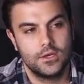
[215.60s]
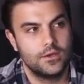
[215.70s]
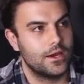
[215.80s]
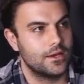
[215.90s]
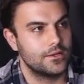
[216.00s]

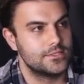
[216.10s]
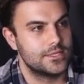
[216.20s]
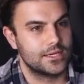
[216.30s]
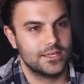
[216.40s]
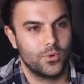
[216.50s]
it's
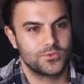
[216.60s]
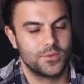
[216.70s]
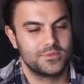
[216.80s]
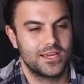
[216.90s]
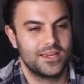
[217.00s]
taking a little while to
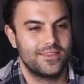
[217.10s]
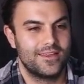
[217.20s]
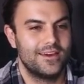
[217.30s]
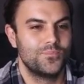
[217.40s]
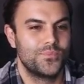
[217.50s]
update
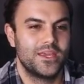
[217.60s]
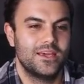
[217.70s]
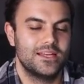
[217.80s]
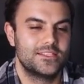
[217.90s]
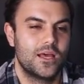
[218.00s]
there.
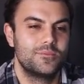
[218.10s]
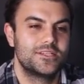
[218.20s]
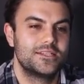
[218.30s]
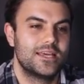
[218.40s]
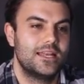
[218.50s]
In terms of the
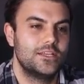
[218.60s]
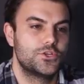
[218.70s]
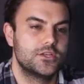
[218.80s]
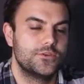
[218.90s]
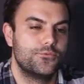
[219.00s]
daily
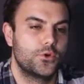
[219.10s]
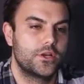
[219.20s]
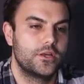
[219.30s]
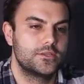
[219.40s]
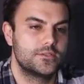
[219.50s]
chart, if we're going
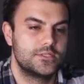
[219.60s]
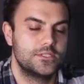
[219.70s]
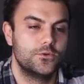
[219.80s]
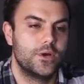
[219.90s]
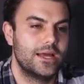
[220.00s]
to
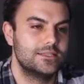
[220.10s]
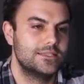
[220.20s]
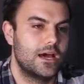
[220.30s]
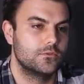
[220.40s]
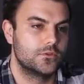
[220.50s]
still head
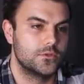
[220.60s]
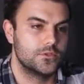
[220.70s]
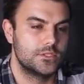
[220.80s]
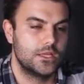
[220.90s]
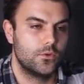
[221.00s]
down,
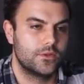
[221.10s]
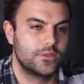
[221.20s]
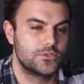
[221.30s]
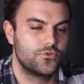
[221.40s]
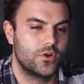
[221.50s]
continuing
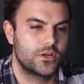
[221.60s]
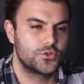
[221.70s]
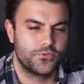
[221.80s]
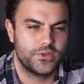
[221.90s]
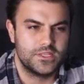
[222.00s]
this structure
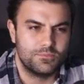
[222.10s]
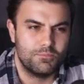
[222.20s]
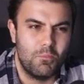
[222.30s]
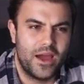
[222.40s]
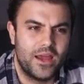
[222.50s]
of these
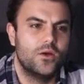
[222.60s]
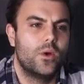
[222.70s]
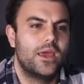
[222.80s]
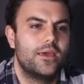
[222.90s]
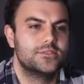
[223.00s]
minor
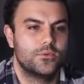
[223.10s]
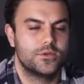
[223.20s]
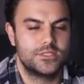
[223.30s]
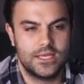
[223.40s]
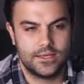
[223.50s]
waves that we're
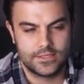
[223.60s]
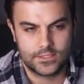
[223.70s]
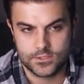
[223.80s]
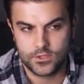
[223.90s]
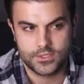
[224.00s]
seeing, this
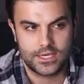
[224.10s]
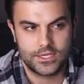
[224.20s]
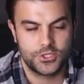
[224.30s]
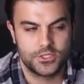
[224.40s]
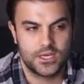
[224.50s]

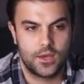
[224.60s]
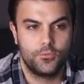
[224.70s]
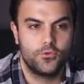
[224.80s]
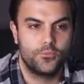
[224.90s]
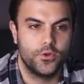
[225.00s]
consolidation type
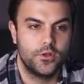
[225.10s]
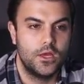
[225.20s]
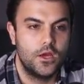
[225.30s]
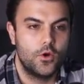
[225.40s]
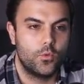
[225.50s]
movement,
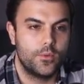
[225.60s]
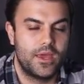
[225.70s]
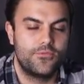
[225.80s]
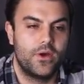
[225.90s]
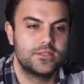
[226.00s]
we may
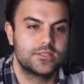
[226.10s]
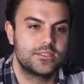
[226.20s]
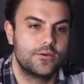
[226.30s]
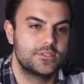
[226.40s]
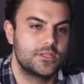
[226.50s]
find
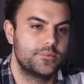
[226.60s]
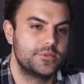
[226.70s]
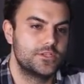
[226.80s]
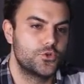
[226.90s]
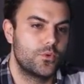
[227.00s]
ourselves in a
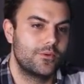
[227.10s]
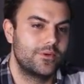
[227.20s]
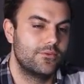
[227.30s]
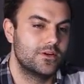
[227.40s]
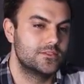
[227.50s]
position where we
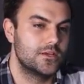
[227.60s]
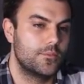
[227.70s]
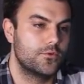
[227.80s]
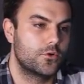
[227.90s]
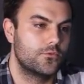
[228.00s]
have a
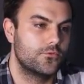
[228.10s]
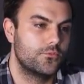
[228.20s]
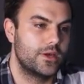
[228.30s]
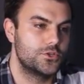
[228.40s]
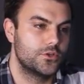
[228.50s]
double
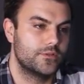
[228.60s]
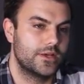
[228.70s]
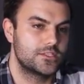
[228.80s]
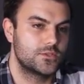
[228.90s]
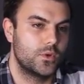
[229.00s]
confirmation on
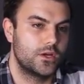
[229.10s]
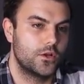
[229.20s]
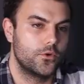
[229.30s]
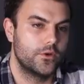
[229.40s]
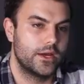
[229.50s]
that swing
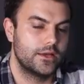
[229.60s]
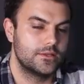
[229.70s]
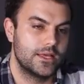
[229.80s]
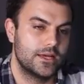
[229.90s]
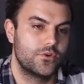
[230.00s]
low
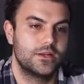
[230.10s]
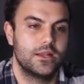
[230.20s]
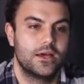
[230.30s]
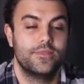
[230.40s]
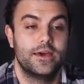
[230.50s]
and that trend
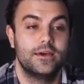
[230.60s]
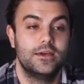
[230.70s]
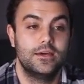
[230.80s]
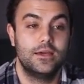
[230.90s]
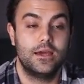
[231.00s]
line there.
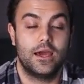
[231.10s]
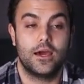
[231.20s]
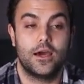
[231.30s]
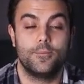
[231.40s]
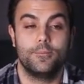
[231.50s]

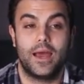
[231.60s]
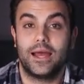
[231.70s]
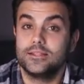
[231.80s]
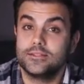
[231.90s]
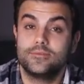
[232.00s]
And
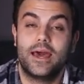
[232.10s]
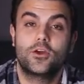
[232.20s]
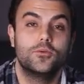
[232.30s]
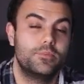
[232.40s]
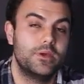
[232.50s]
that
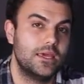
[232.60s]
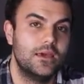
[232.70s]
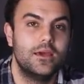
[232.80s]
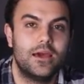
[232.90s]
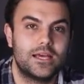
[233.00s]
could be
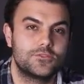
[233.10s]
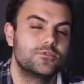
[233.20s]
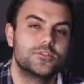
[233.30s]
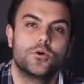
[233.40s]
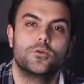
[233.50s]
as a
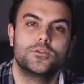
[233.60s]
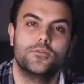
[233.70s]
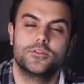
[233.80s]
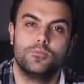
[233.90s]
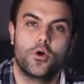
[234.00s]
result of
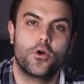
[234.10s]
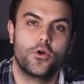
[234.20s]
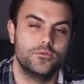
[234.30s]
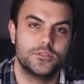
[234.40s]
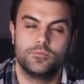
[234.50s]

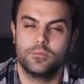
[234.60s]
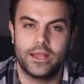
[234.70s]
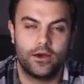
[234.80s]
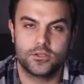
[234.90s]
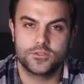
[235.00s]
tomorrow's
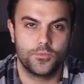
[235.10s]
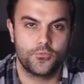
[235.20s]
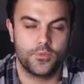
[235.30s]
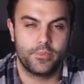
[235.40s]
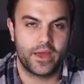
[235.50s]
announcement
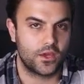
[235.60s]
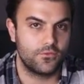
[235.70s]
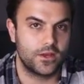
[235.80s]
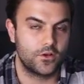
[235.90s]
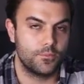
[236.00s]
from the Bank
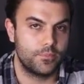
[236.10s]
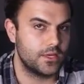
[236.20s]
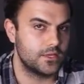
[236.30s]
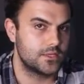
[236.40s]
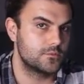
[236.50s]
of England
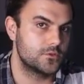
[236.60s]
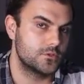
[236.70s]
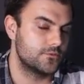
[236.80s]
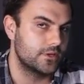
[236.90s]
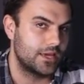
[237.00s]
being some
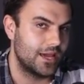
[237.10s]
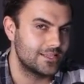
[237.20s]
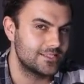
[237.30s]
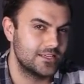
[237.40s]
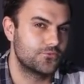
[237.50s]
sort of a
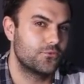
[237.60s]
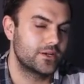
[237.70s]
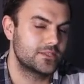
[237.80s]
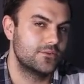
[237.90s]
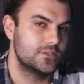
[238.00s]
catalyst for
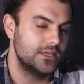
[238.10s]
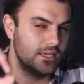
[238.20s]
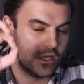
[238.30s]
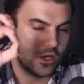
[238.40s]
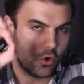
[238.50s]
activity,
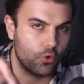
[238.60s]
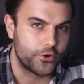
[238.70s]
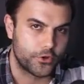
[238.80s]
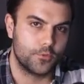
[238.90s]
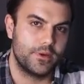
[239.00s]
or
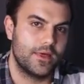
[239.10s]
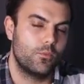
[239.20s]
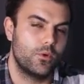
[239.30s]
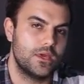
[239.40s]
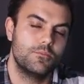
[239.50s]
it could be that we